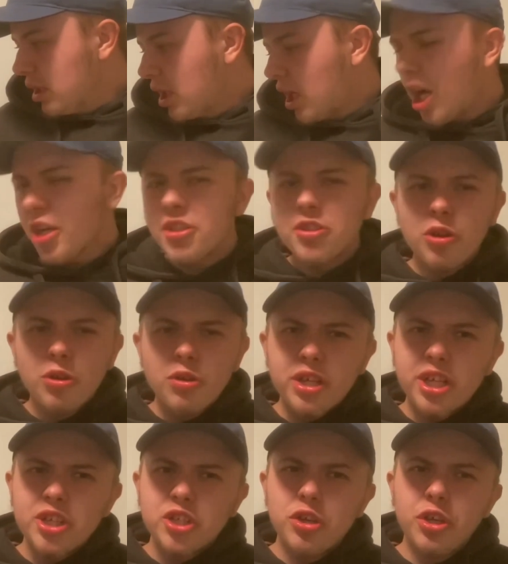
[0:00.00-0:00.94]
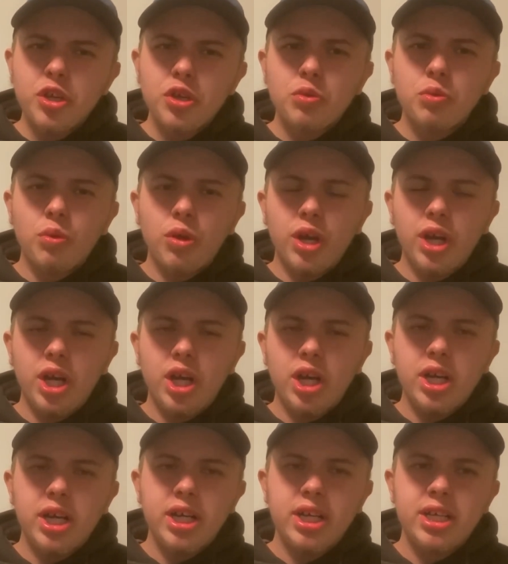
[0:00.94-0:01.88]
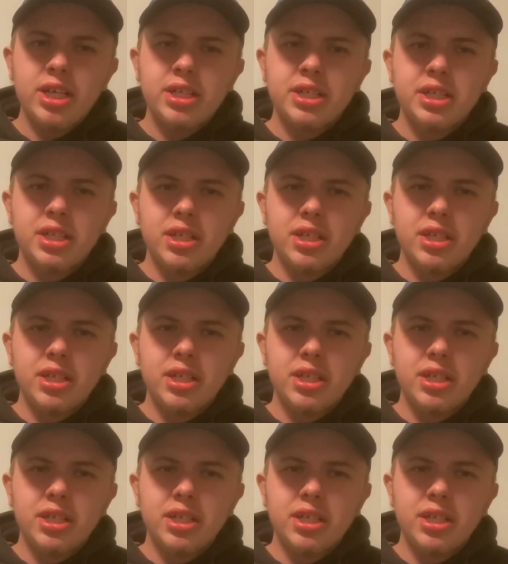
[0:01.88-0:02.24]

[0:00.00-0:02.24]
I'm only gonna show you one. Uh,